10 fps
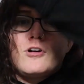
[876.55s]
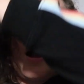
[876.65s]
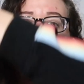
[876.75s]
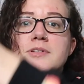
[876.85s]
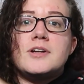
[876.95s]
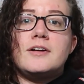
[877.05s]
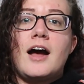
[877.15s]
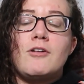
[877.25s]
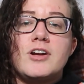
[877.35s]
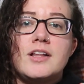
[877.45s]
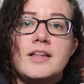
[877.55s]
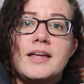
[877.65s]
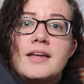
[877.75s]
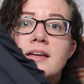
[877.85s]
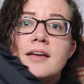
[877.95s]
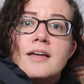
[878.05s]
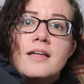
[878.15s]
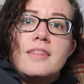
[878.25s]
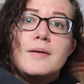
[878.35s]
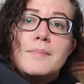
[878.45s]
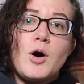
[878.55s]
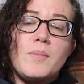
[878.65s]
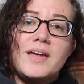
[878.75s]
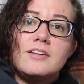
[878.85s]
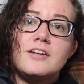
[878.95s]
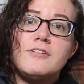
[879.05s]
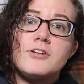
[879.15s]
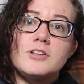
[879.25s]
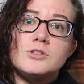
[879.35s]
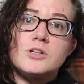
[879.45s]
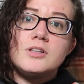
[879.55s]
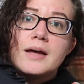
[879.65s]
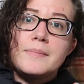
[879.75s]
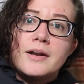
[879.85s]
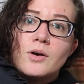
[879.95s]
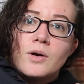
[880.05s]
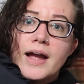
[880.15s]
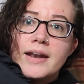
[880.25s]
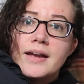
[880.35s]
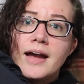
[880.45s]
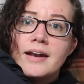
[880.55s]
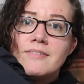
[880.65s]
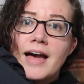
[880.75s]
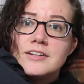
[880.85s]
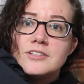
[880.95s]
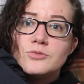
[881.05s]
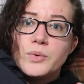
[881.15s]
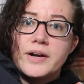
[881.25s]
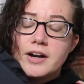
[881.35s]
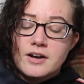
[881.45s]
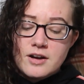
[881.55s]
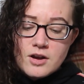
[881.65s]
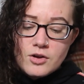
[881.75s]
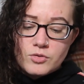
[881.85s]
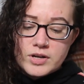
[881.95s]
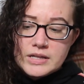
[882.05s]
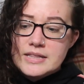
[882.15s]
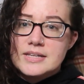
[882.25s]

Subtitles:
Crops are not really the moment for Lululemon or any kind of active wear, really.